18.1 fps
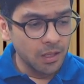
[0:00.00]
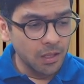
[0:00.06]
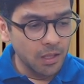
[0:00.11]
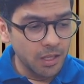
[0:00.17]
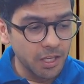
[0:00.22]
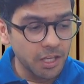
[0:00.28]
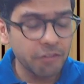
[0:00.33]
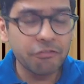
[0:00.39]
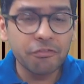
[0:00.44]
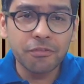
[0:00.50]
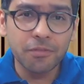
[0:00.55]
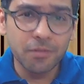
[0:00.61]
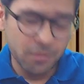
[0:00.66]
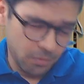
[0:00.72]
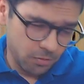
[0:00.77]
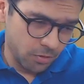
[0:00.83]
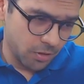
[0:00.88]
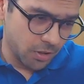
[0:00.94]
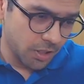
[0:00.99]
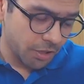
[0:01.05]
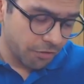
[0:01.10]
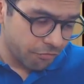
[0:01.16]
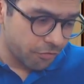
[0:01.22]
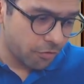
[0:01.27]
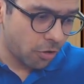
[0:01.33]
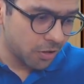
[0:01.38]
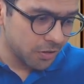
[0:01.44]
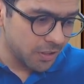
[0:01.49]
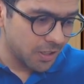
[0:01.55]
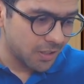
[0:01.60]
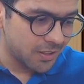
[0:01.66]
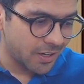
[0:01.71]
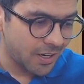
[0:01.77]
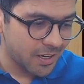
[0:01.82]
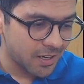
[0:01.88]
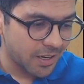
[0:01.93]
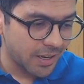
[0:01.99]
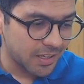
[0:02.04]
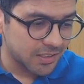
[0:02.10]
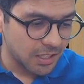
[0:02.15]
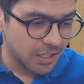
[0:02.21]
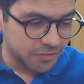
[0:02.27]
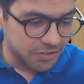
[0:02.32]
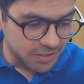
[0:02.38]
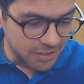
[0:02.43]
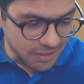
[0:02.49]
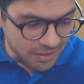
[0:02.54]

If If on the other hand, guys, I've seen